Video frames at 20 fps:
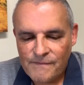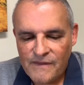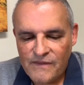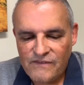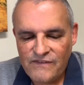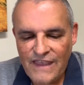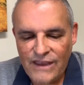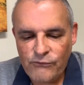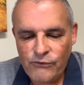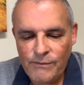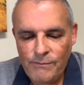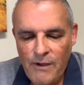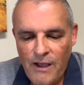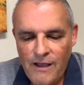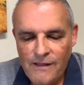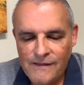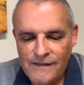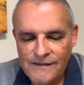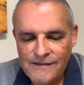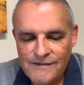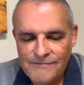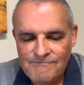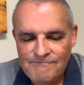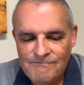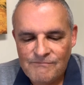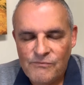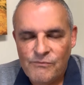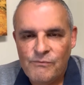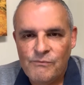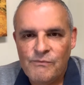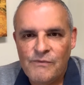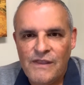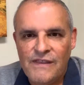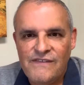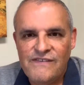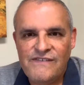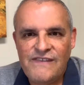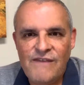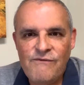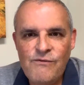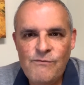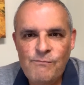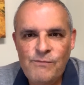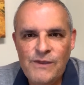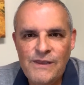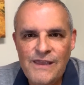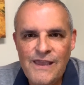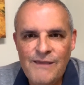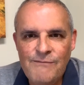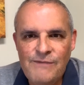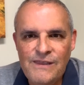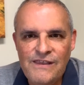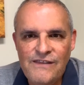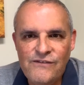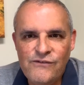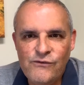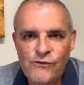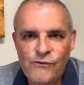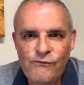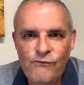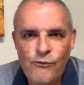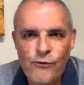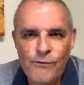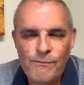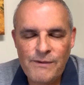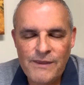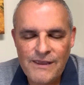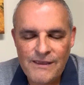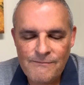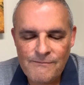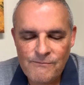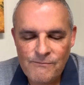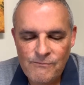Zachary Pollock, 7 p.m. Eastern, 4 p.m.